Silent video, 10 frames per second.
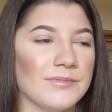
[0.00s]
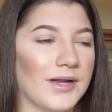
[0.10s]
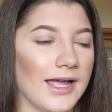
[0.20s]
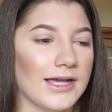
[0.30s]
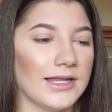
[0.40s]

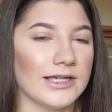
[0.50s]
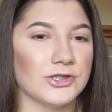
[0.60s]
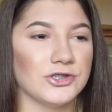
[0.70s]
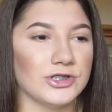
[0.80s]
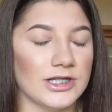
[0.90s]
but I got like a
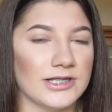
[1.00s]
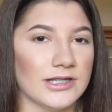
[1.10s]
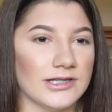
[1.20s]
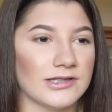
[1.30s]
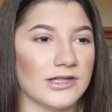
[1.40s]
shit
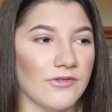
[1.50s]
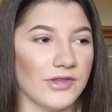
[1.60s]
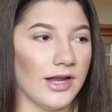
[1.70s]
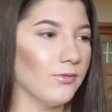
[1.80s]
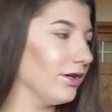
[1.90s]
ton of stuff
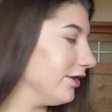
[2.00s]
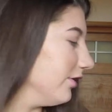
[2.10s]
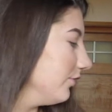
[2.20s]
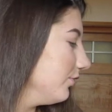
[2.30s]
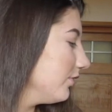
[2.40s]
that I want to
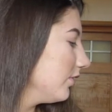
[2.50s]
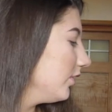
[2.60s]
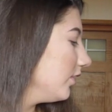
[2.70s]
use.